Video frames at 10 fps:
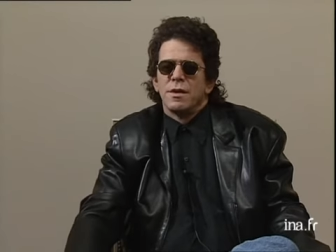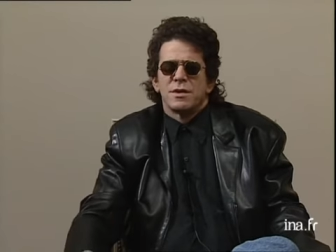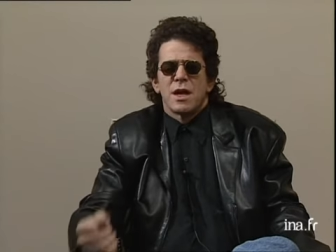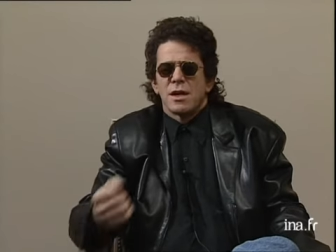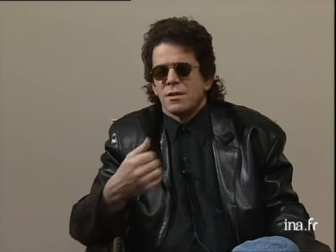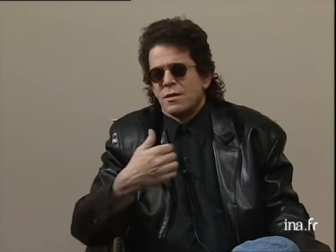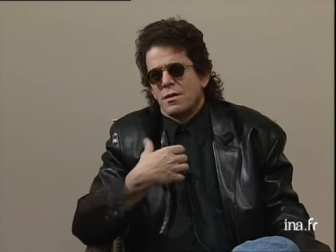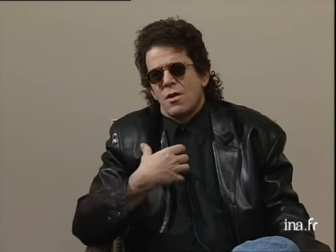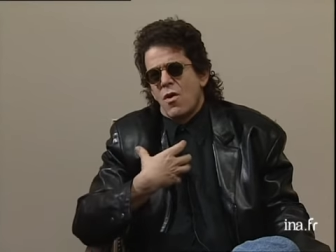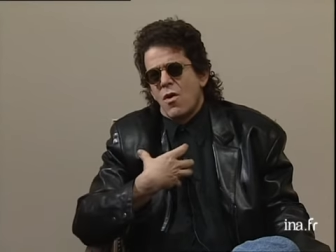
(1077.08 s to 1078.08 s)
It's not
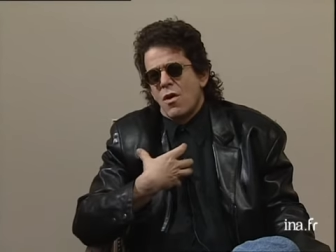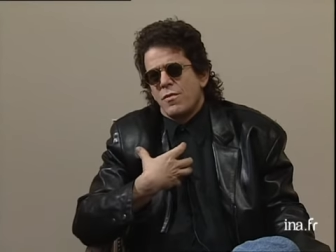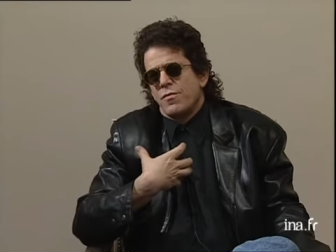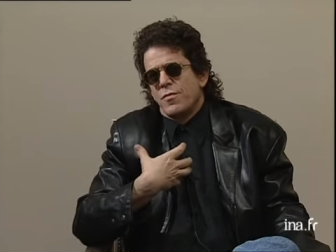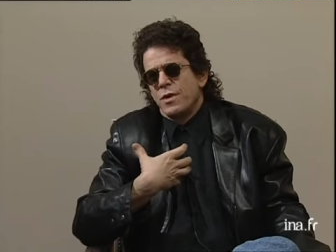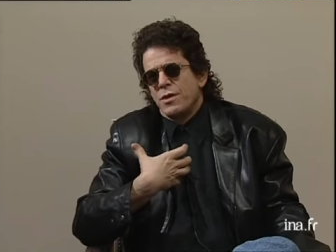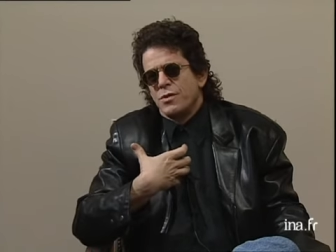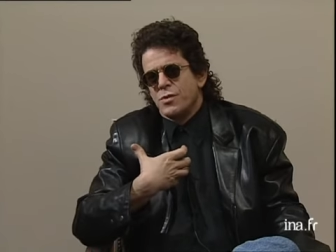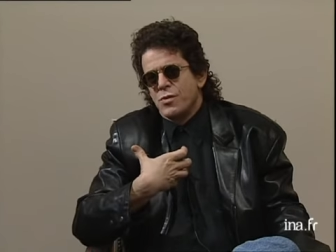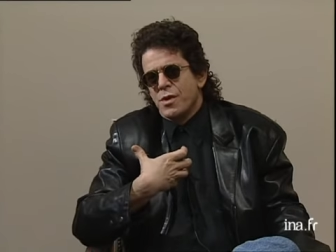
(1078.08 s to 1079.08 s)
hard for me
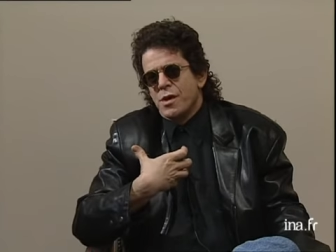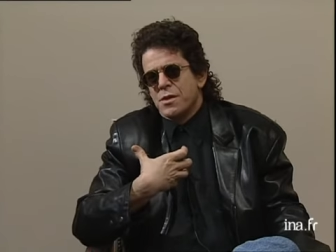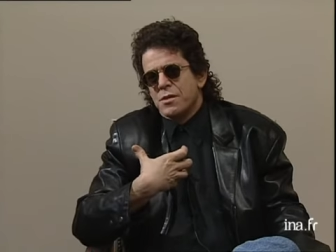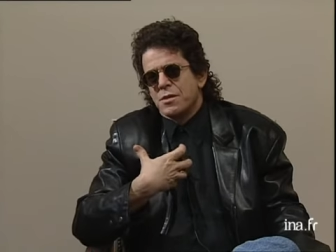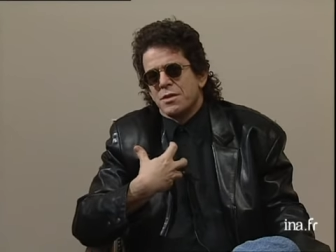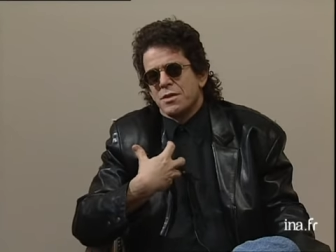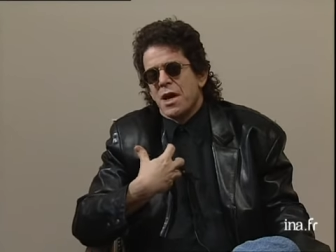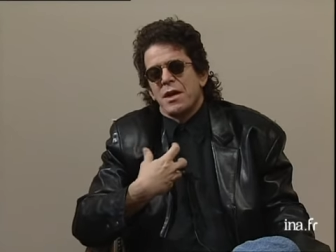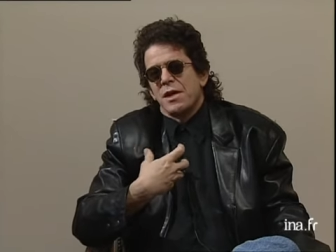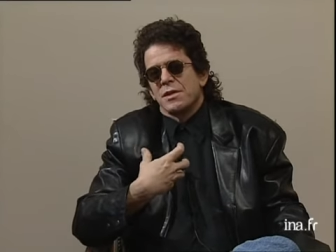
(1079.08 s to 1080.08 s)
to do that. It's
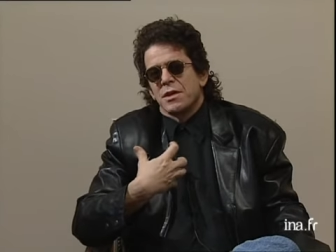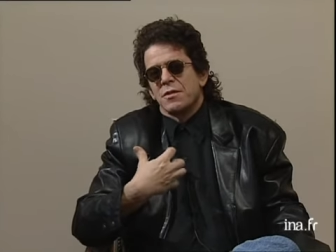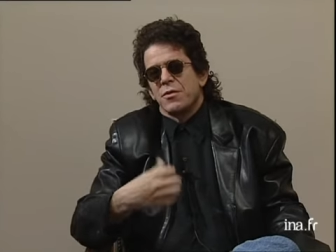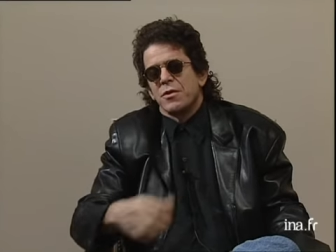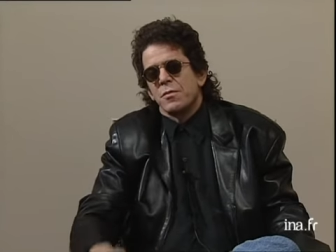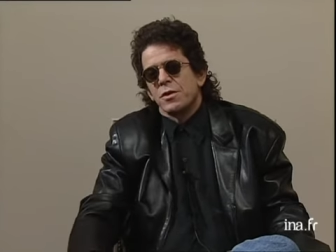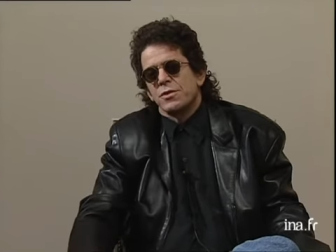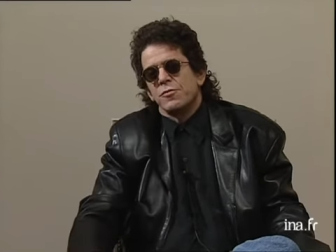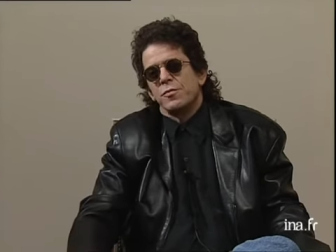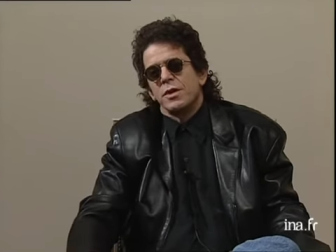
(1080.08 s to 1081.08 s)
not asking very
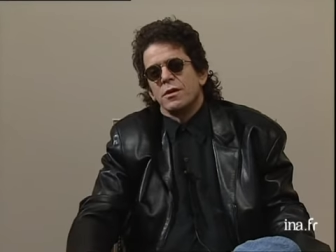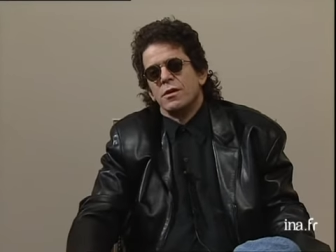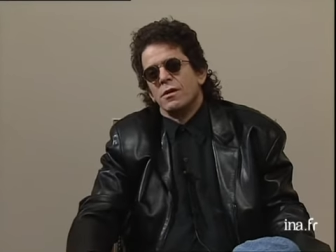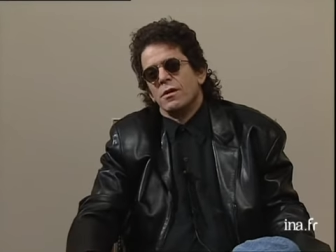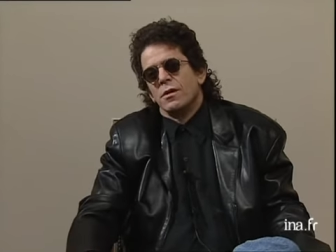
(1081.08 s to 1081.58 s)
much of me.